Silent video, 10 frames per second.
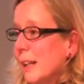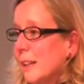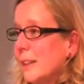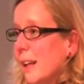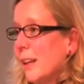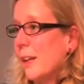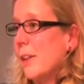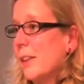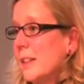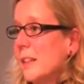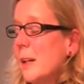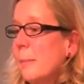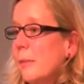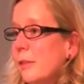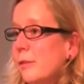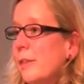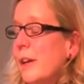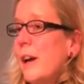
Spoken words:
and I think there's a number of